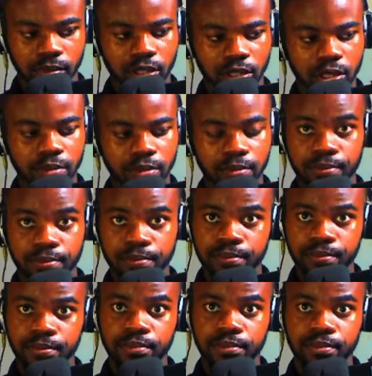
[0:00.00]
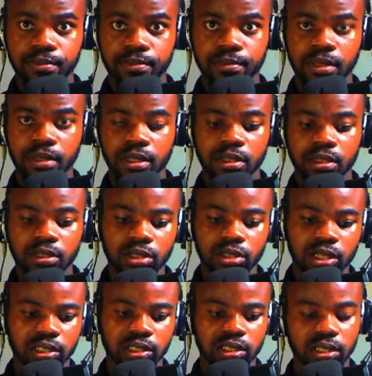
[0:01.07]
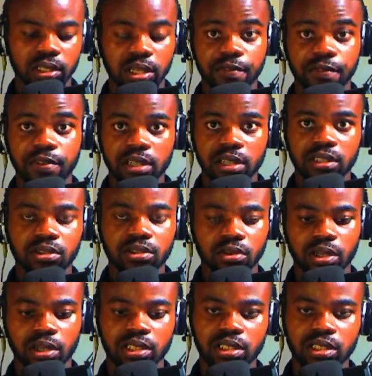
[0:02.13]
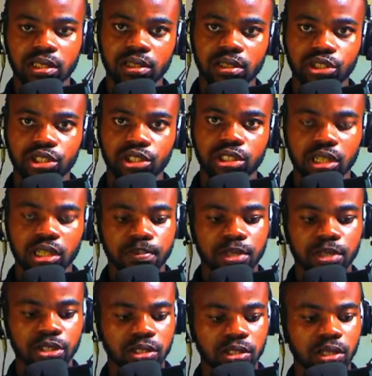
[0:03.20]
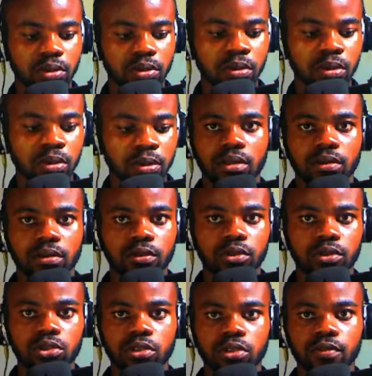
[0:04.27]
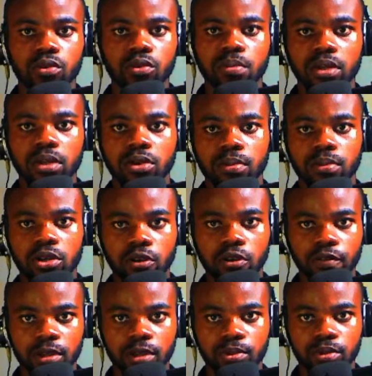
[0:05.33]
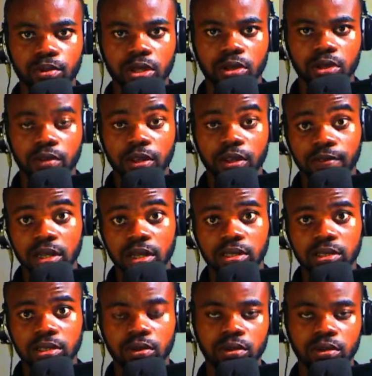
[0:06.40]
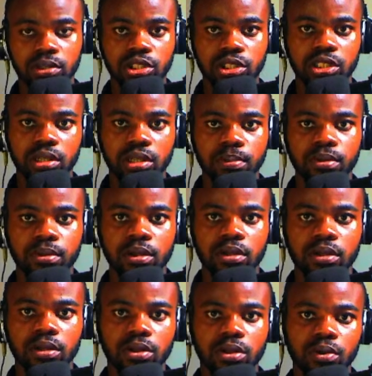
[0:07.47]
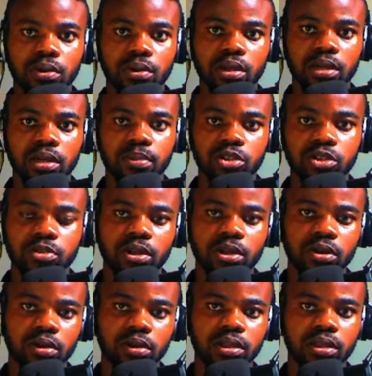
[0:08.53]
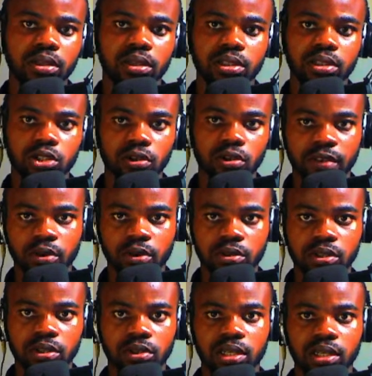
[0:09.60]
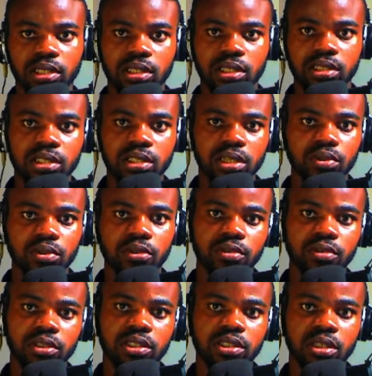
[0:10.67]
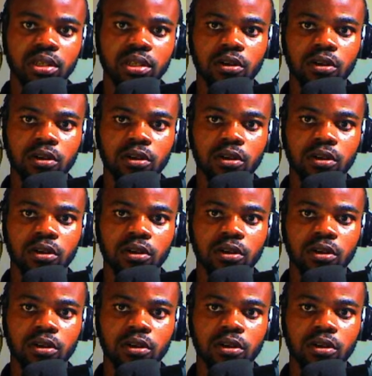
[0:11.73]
Okay, so that's the A flat, or you can say G sharp major scale. Now, for those of you who might not be comfortable with the key of A flat or G sharp, don't worry, I'm going to be calling the sulfur notes, or you can say the scale degrees